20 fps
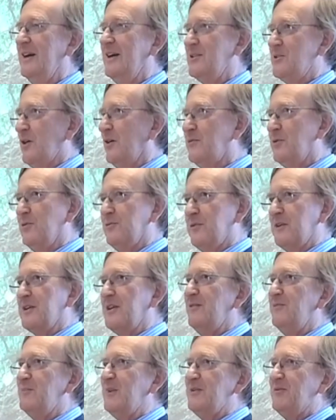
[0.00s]
So if you'll
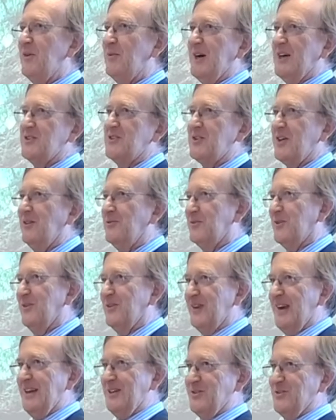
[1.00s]
forgive me for my
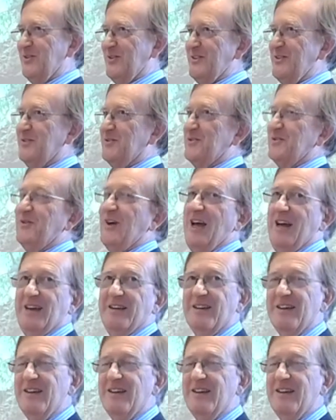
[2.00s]
self-congratulatory thread,